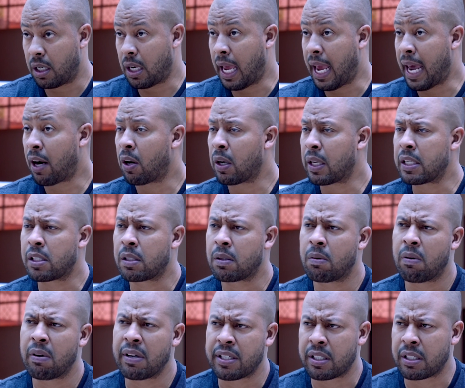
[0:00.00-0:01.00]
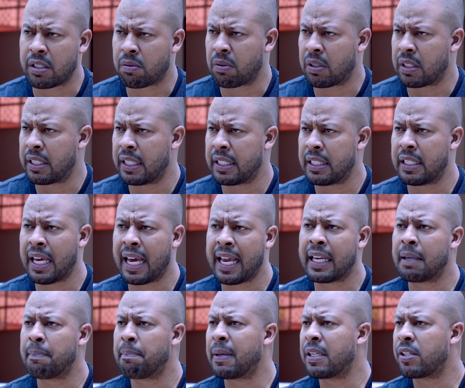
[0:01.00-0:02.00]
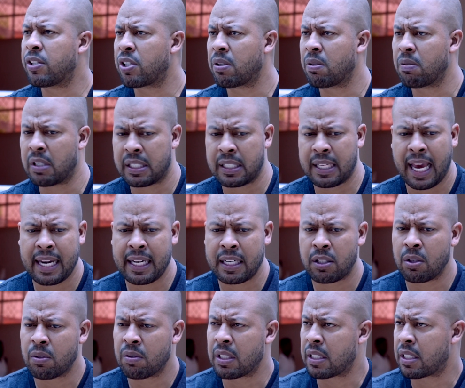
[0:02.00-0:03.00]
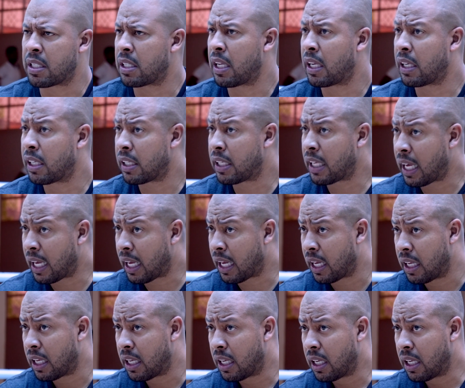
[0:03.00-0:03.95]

and had all these questions. Well, did daddy beat you? Did daddy do this? Da da da.